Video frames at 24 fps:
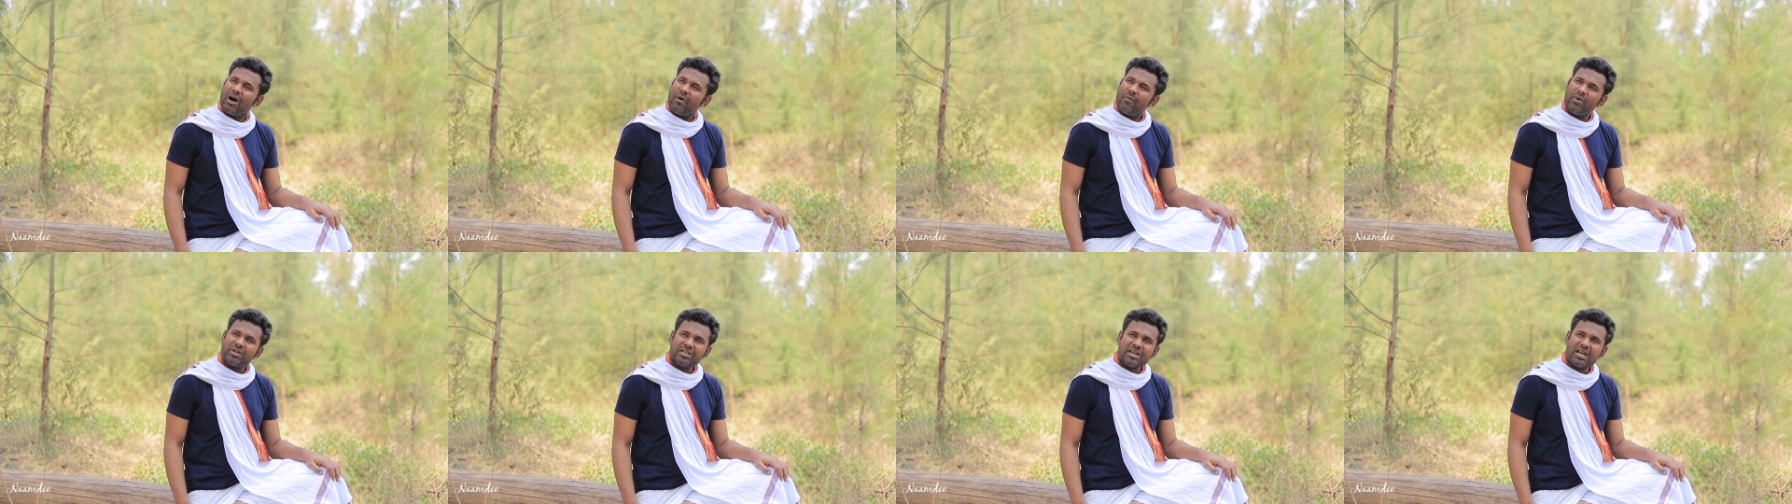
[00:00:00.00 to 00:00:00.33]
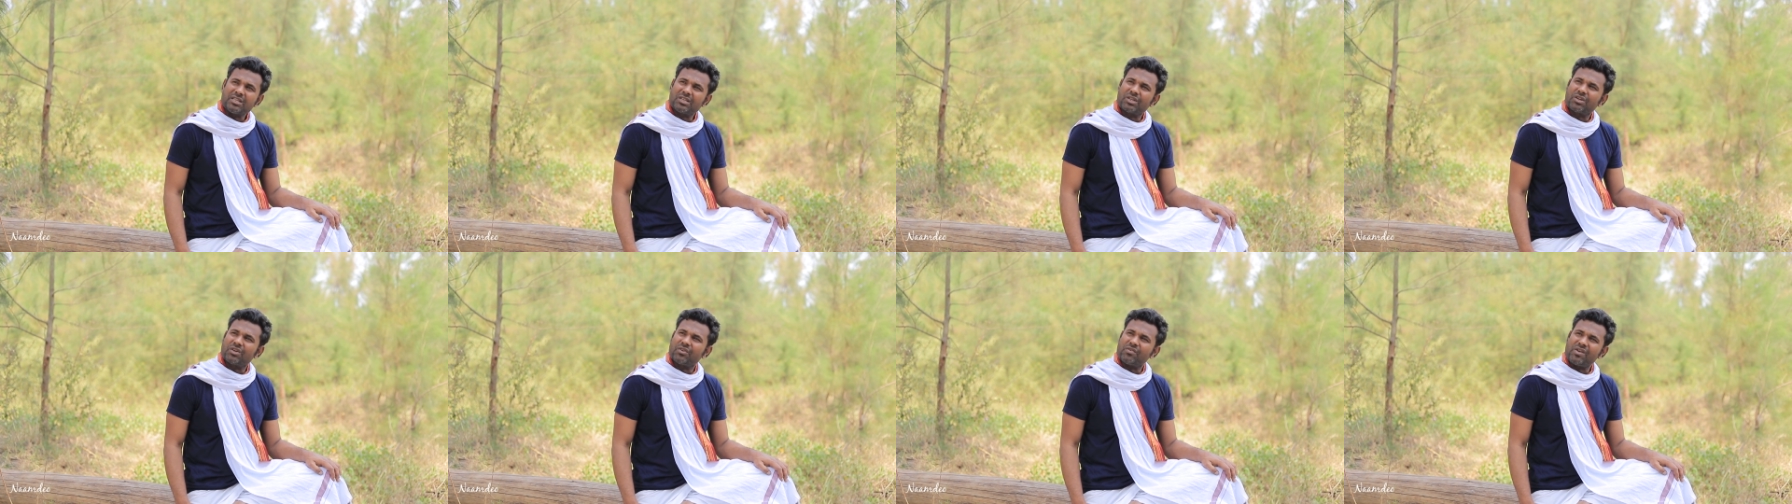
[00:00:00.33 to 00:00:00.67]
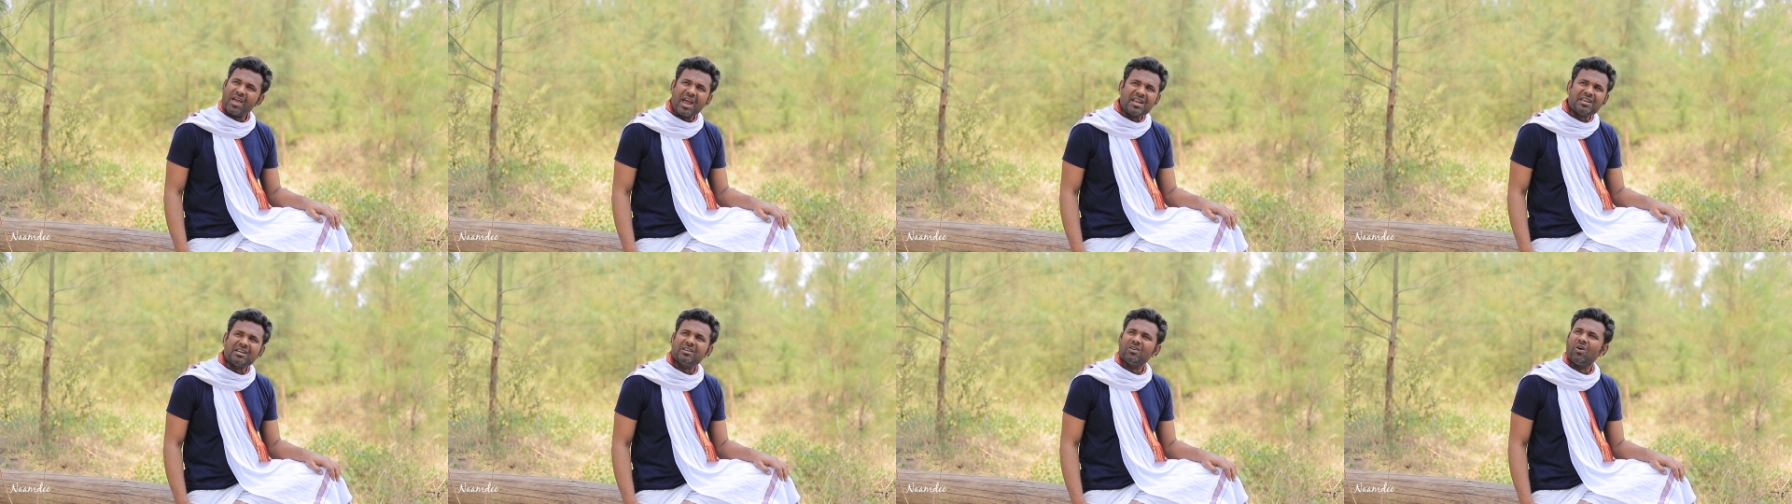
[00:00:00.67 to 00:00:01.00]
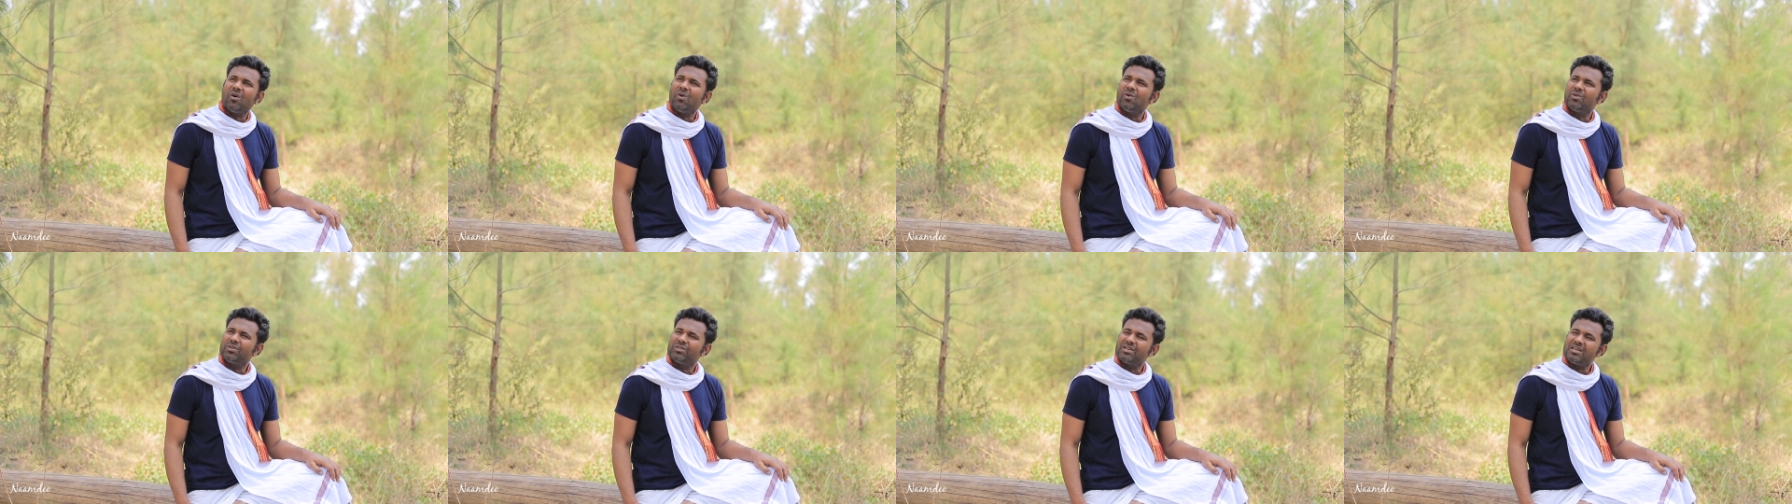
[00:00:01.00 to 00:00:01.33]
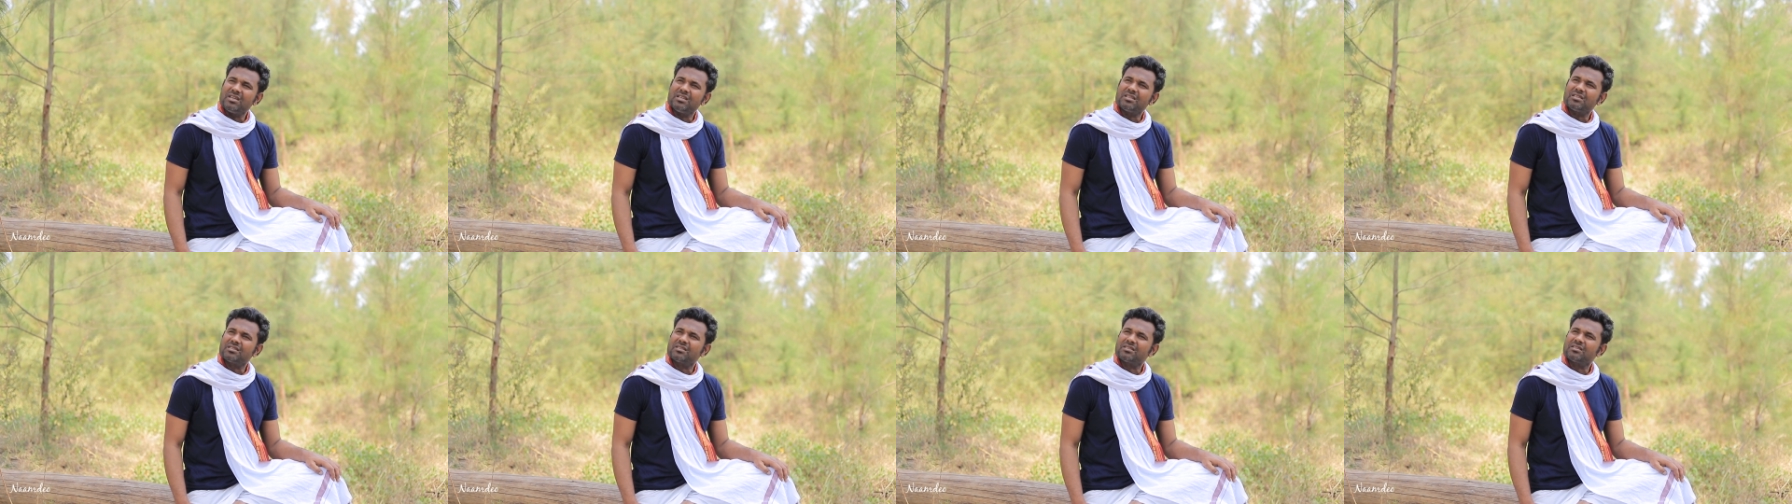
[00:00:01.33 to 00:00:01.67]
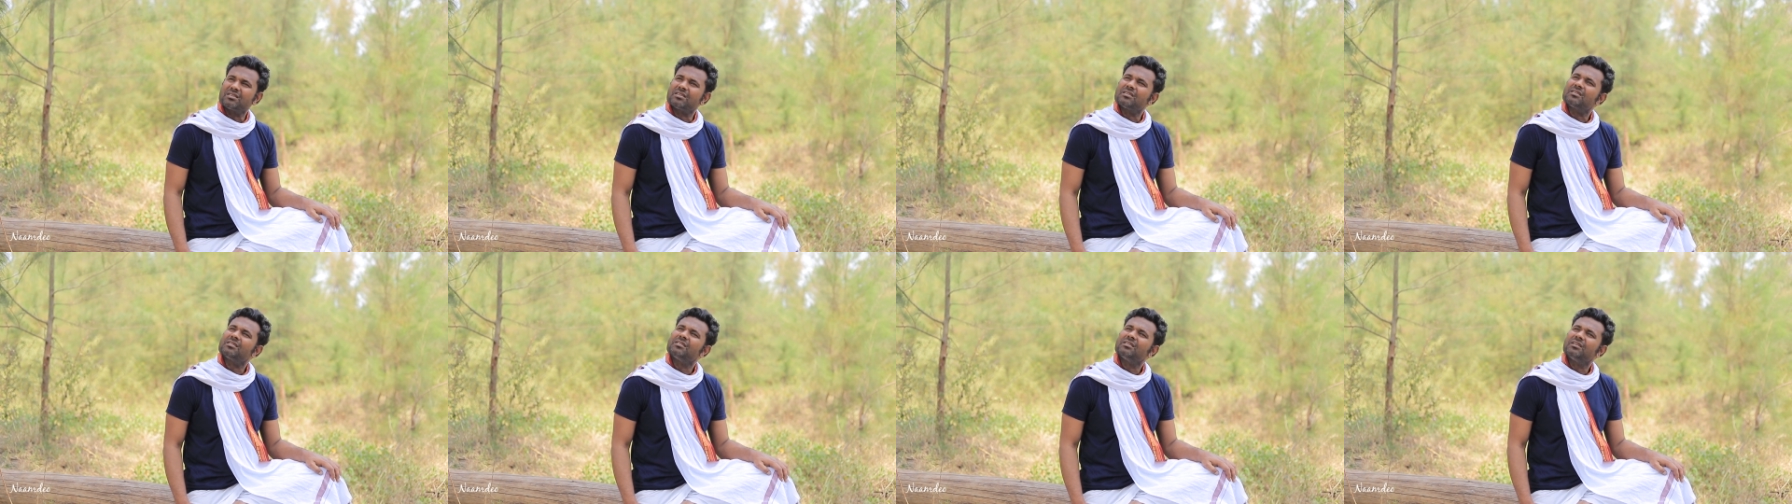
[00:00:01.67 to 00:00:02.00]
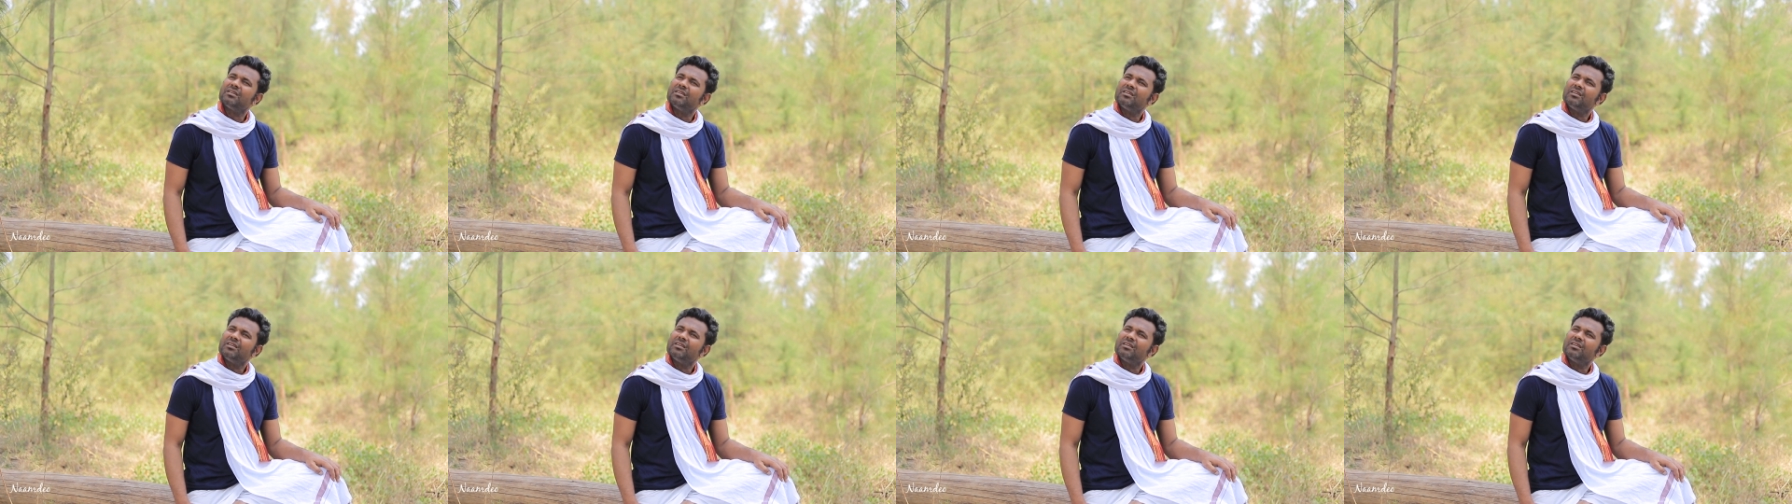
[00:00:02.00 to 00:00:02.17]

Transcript: which has created all these